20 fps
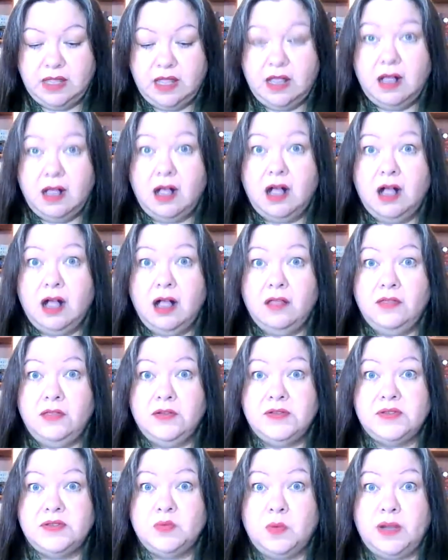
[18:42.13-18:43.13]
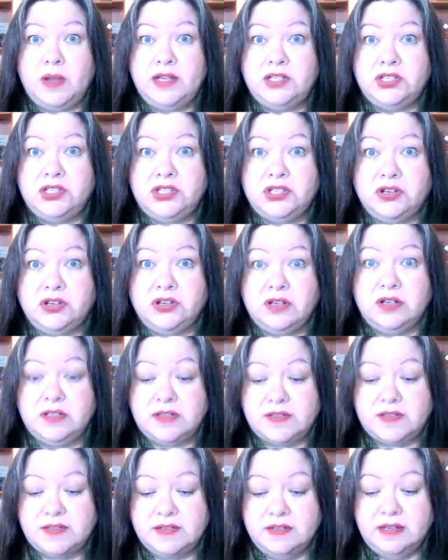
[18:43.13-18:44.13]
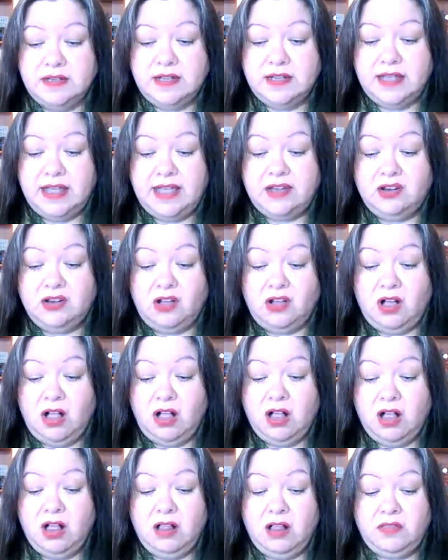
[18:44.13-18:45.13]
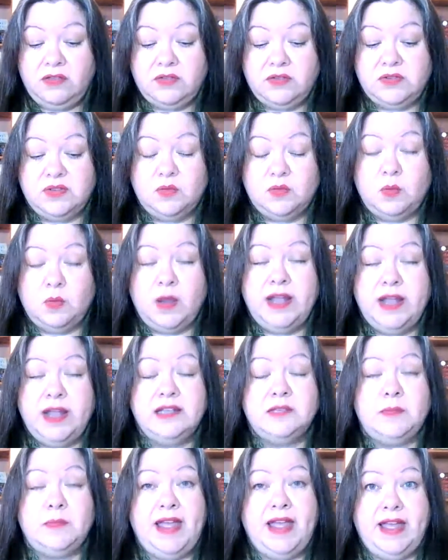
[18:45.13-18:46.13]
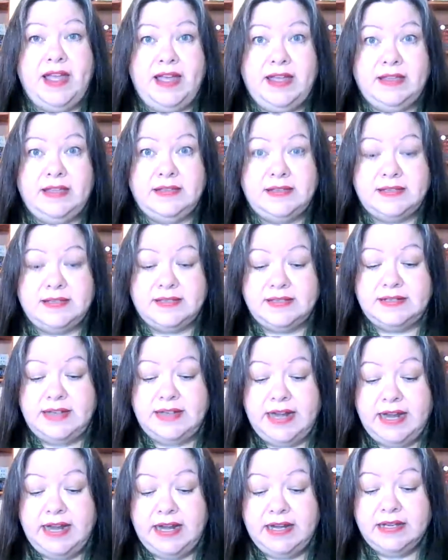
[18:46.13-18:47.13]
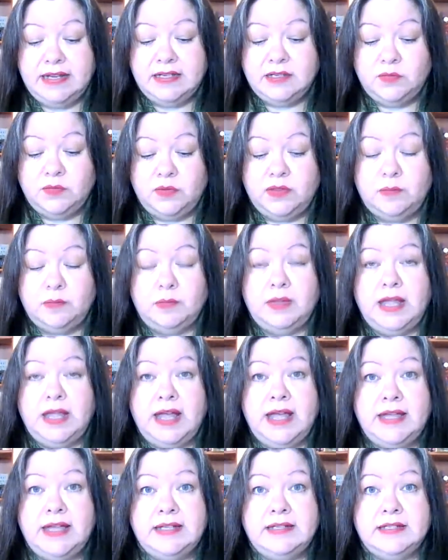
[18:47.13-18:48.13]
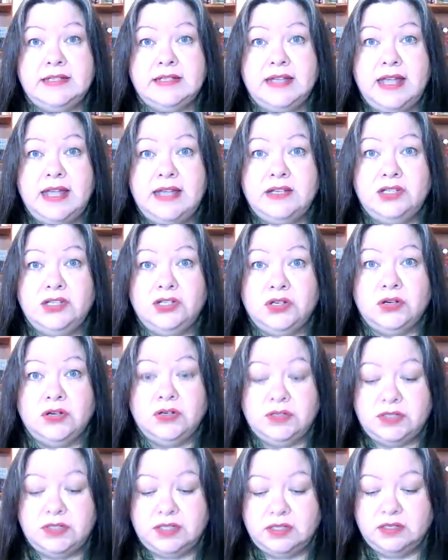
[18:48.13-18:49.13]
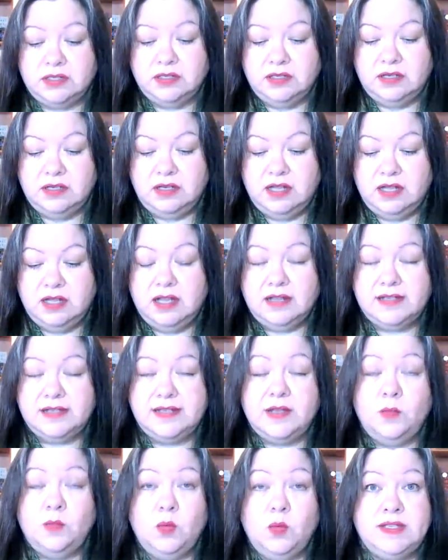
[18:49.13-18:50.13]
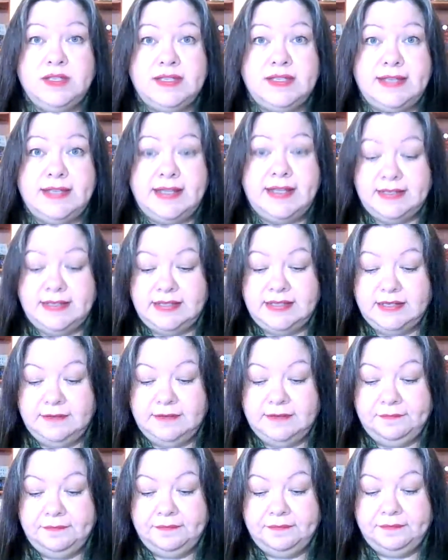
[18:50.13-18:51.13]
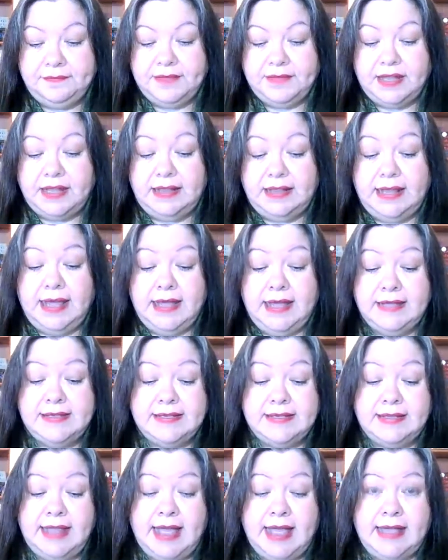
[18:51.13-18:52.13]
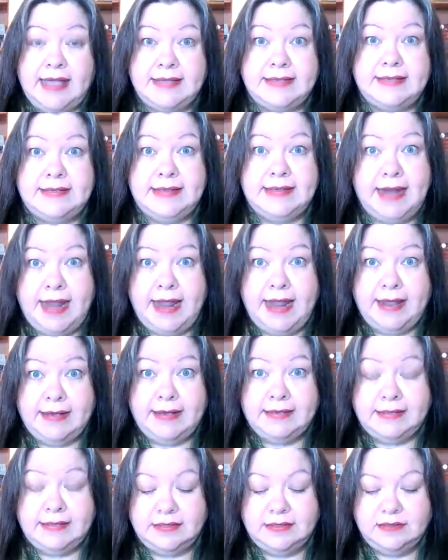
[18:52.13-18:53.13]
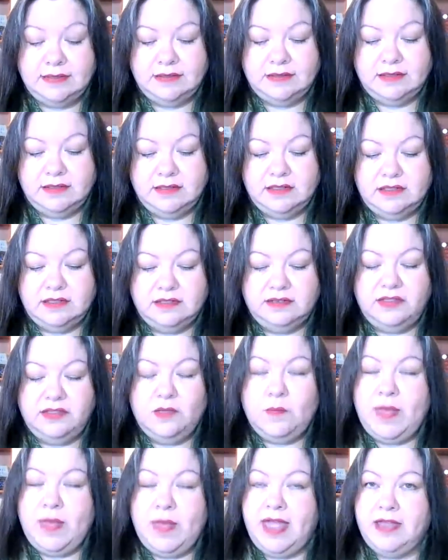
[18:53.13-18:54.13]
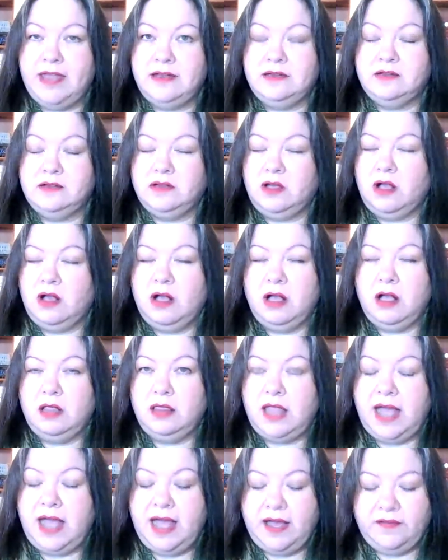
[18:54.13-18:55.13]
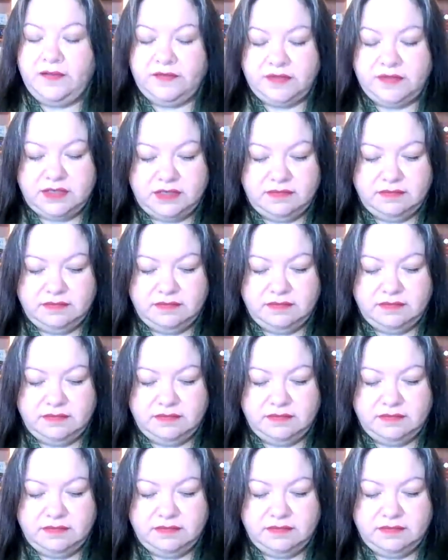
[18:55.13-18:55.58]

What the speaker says: All those white shirts and all those white pants stained with blood and dirt. Someone said, "Clyde's last stand." The men all laughed.